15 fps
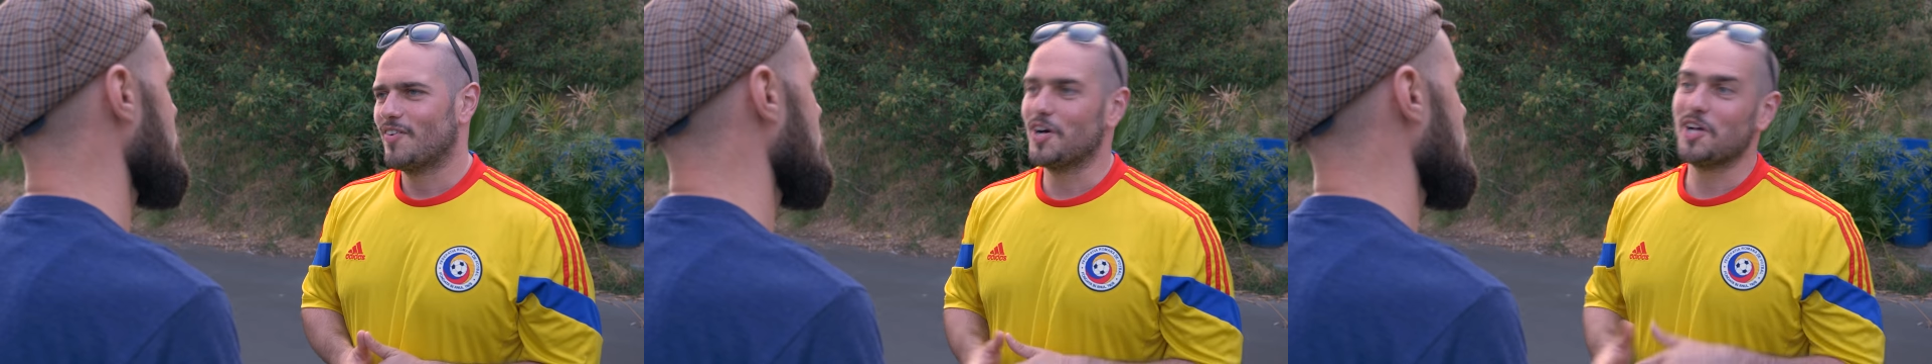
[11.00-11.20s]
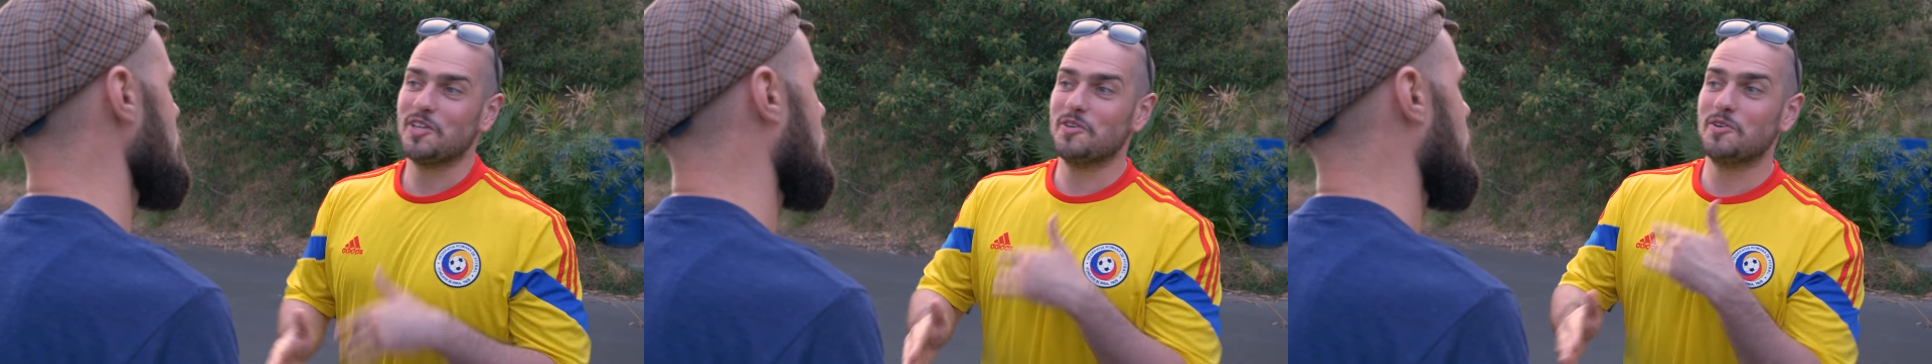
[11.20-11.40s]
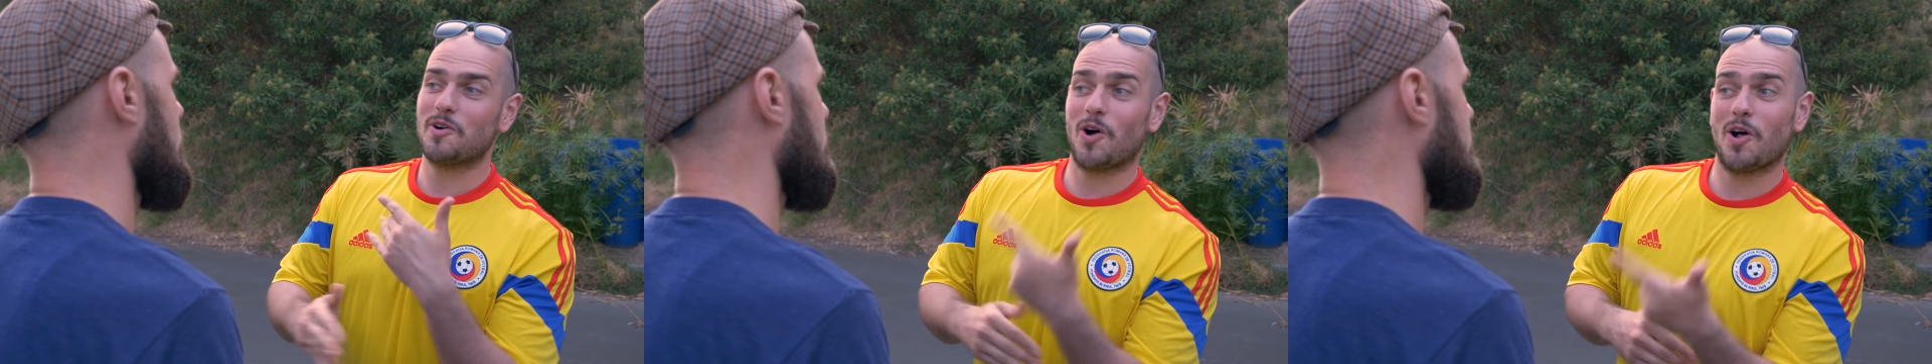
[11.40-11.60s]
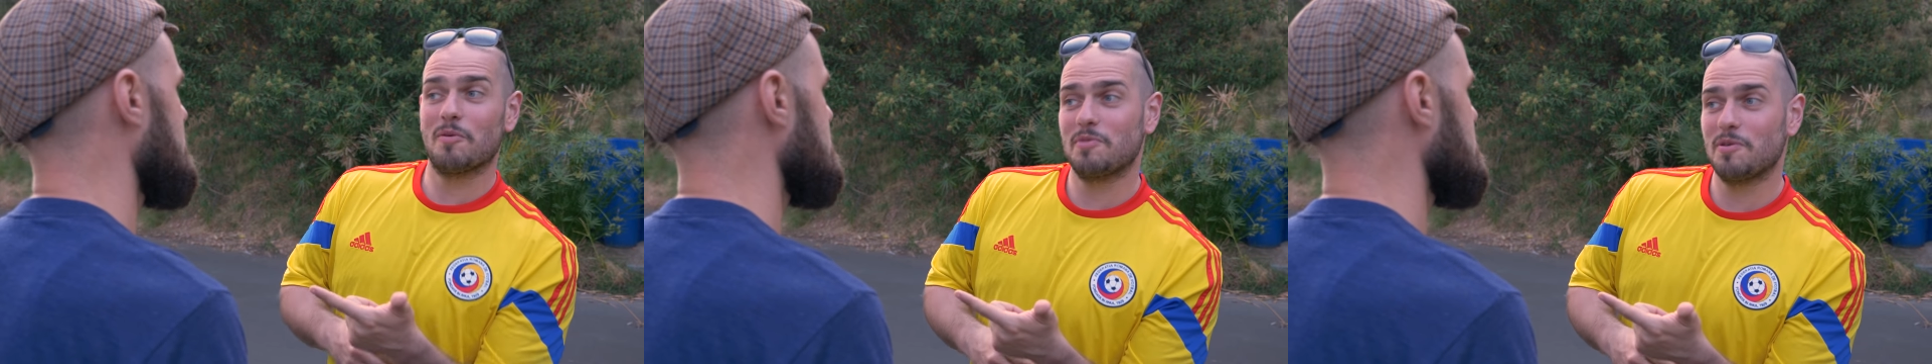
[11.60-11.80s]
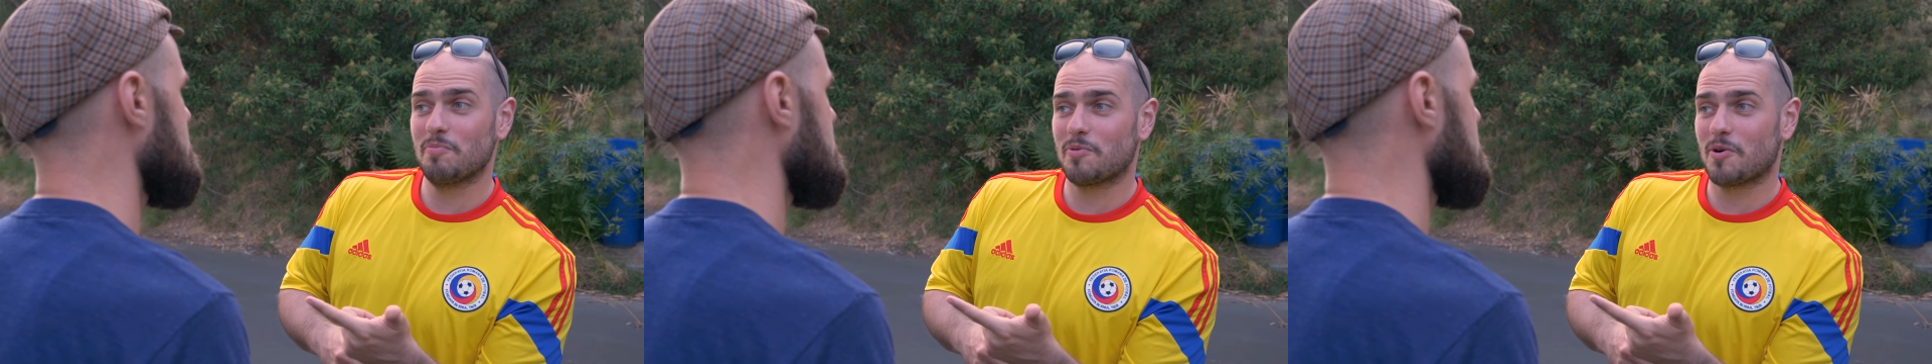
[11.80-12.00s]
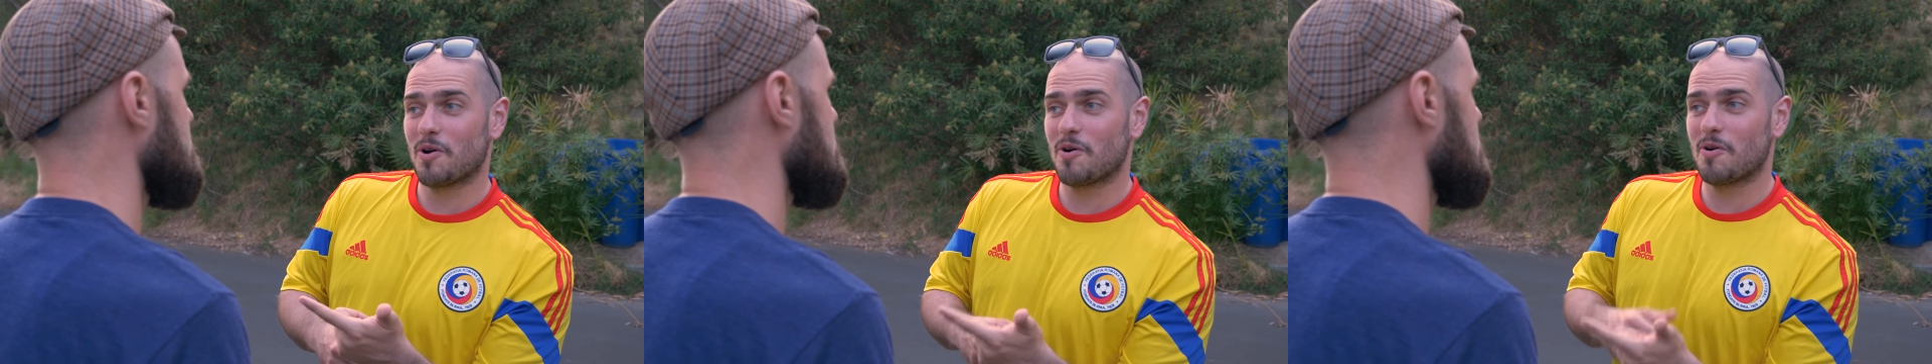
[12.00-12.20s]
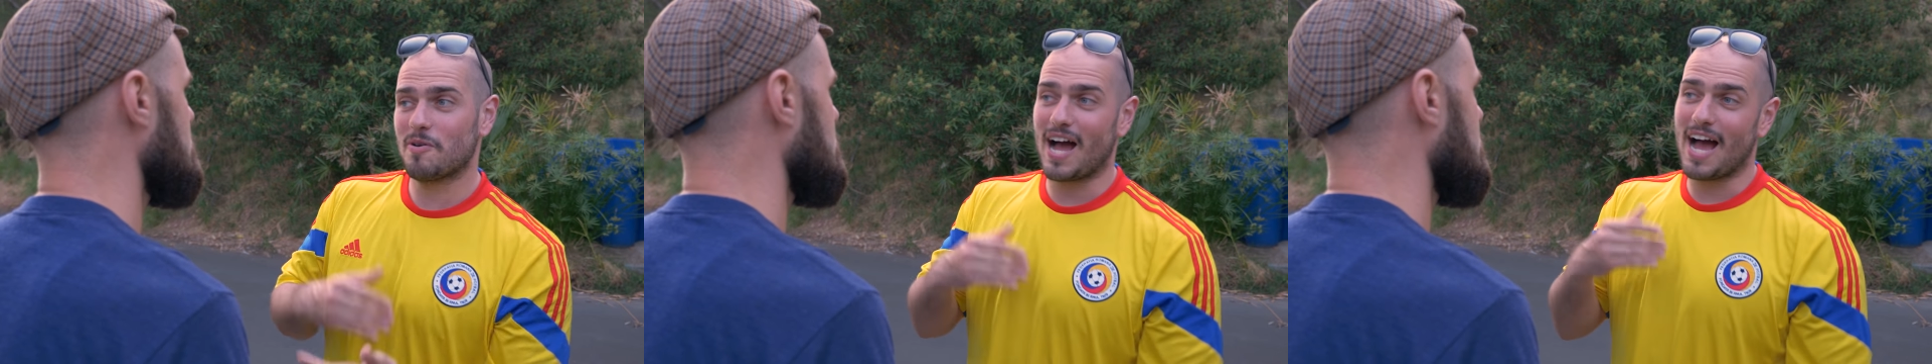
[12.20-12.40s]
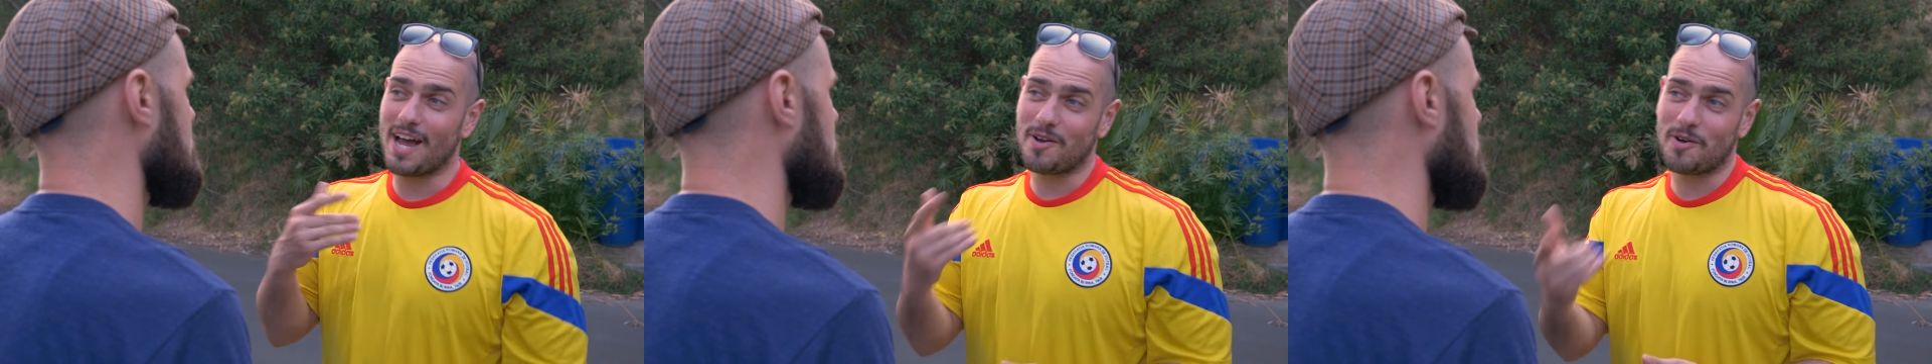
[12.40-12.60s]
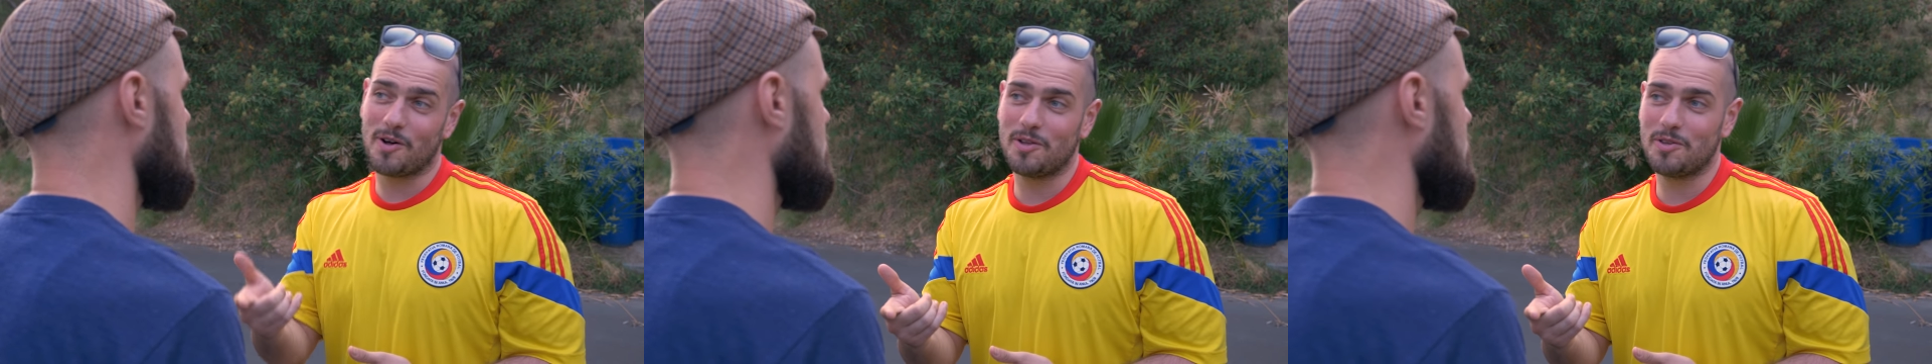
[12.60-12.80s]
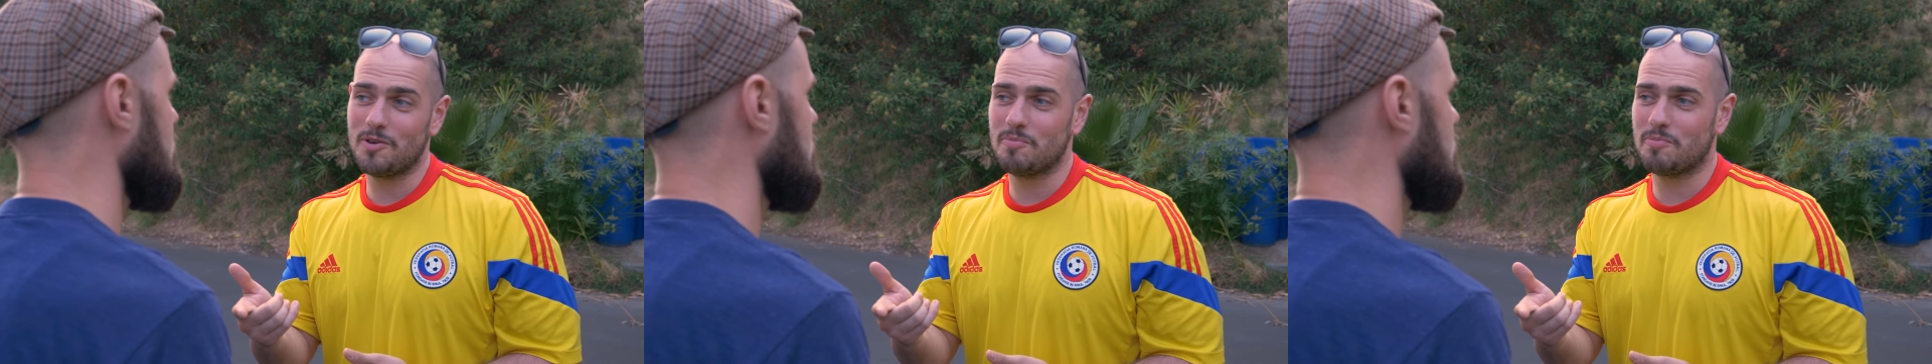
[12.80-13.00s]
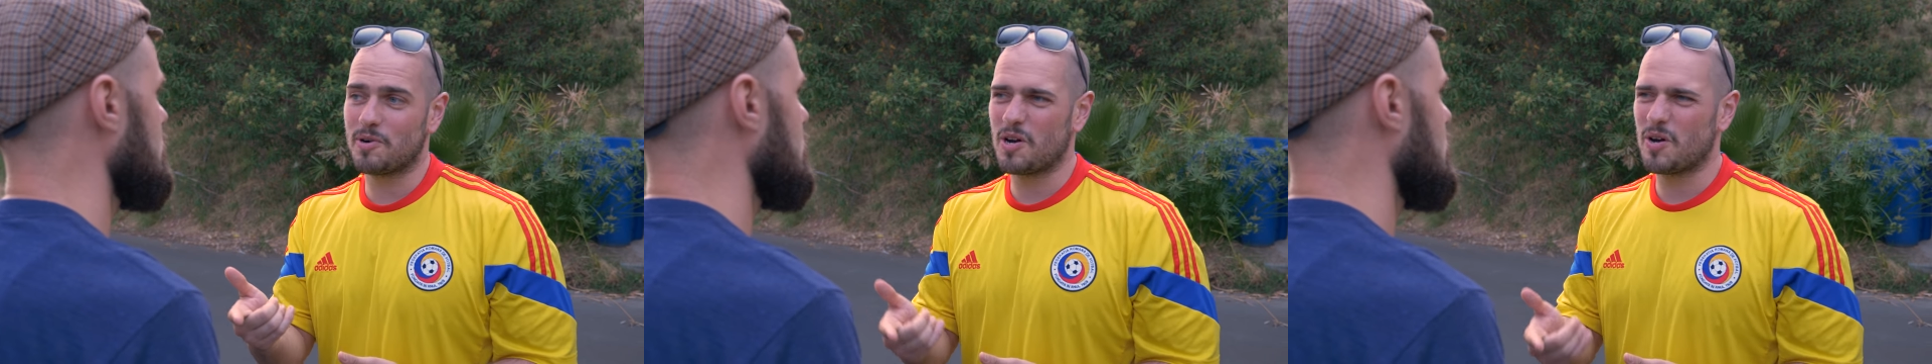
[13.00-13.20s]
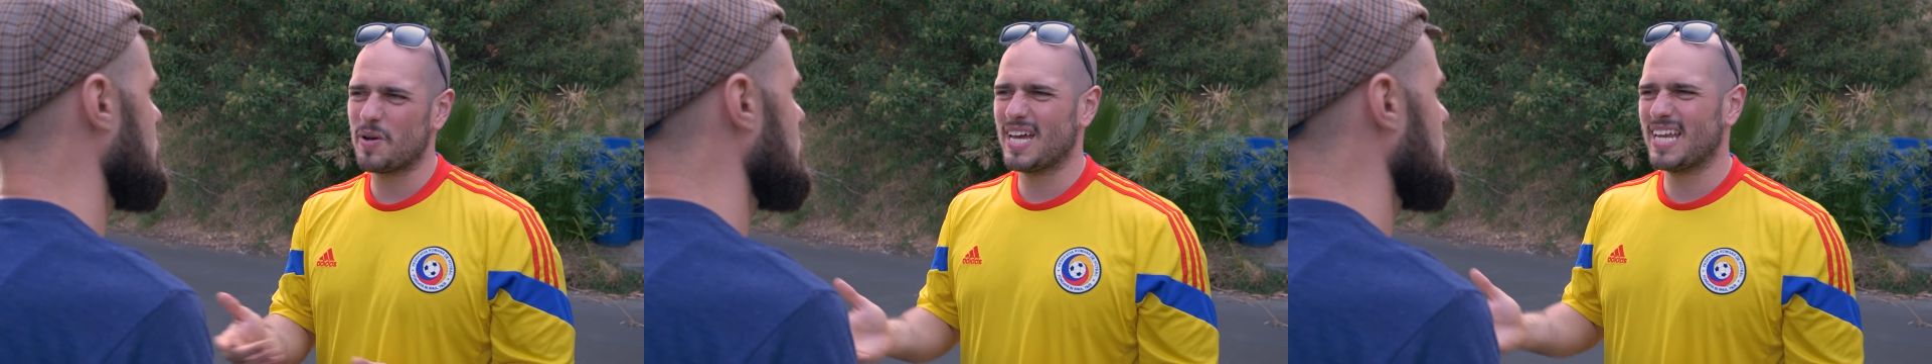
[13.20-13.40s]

Well, you call me bro, I call you bro,